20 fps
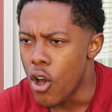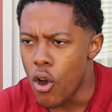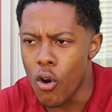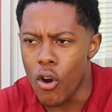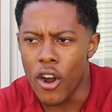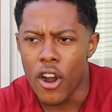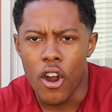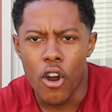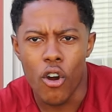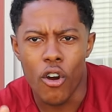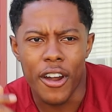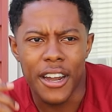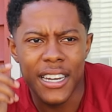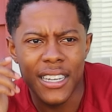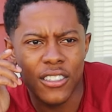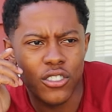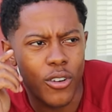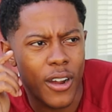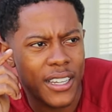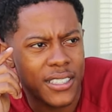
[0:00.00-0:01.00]
Or, or
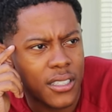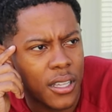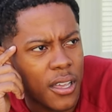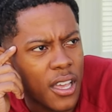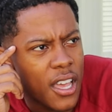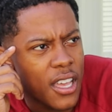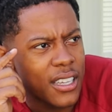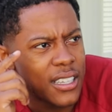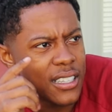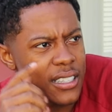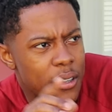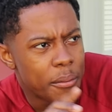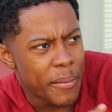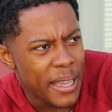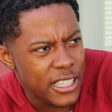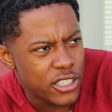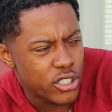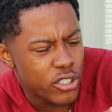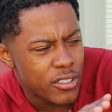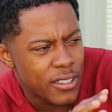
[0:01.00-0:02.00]
he tries to
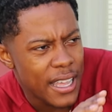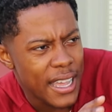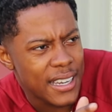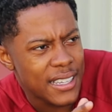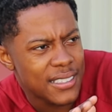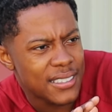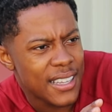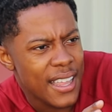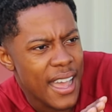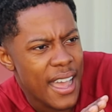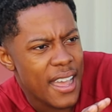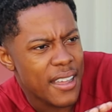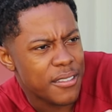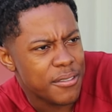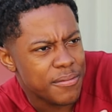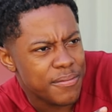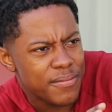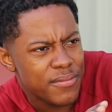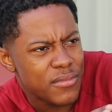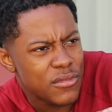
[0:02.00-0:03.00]
make sure that it's not,
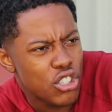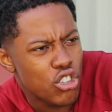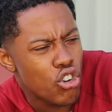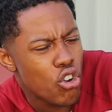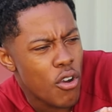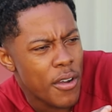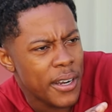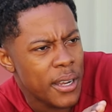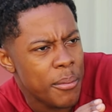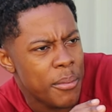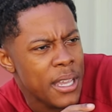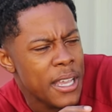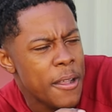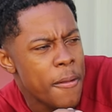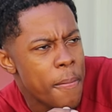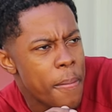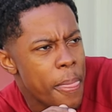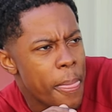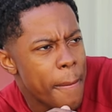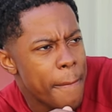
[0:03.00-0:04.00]
you know what I
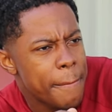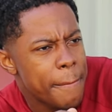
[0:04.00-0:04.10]
mean?